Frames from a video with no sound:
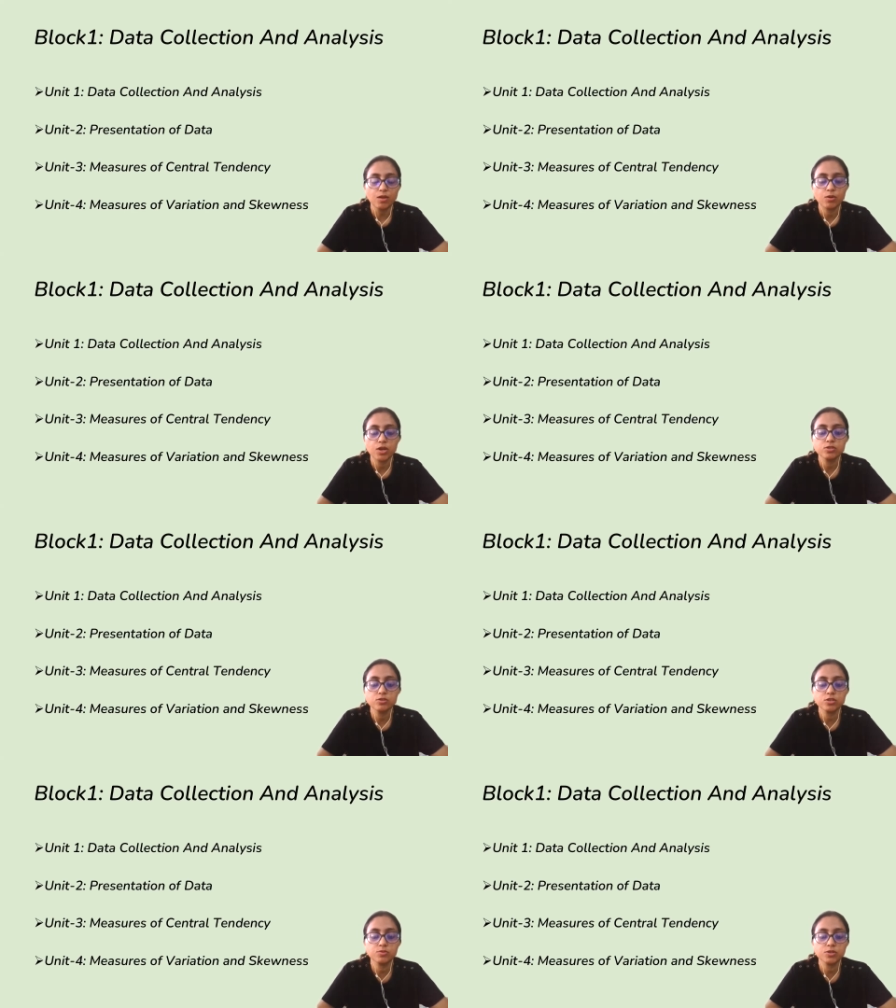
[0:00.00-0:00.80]
Okay, so
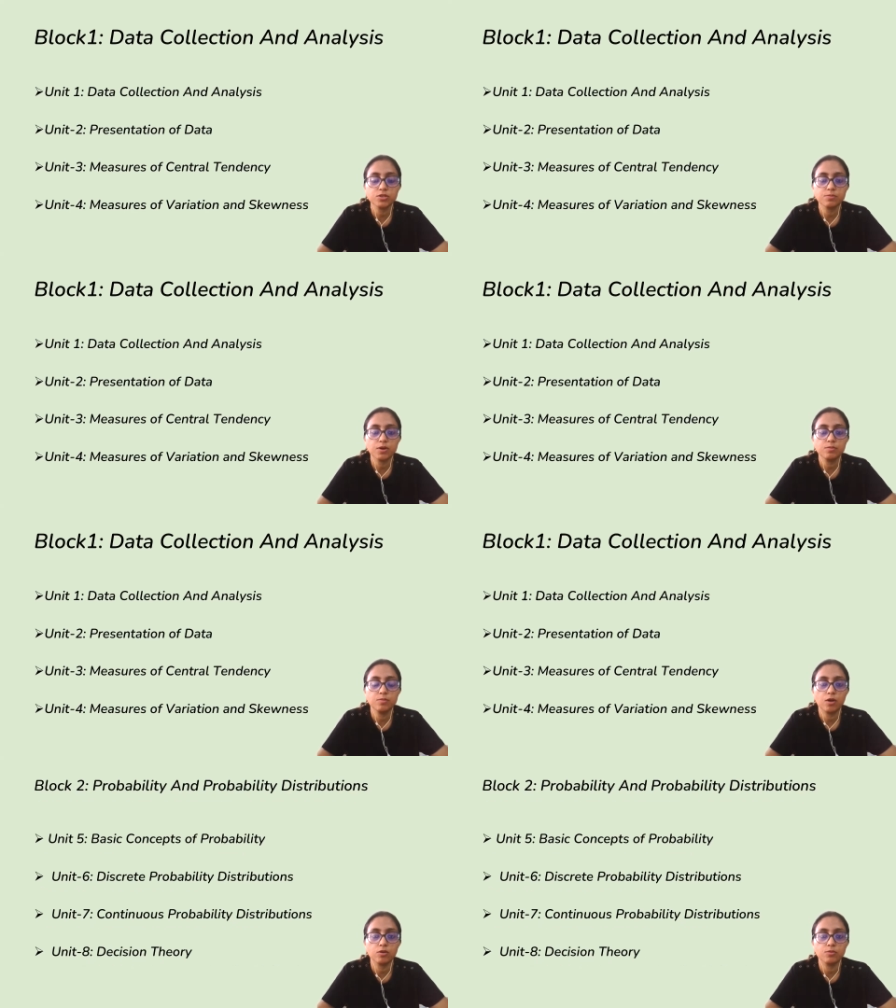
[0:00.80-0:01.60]
this was about
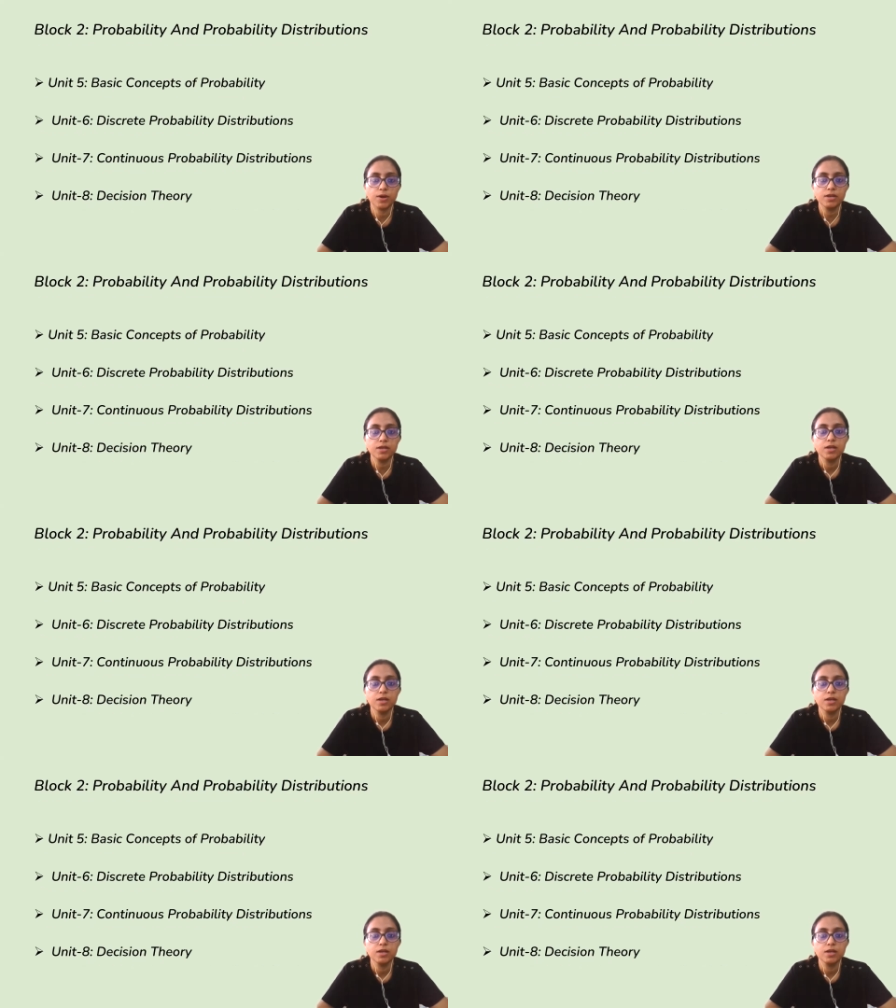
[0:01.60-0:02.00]
block 1.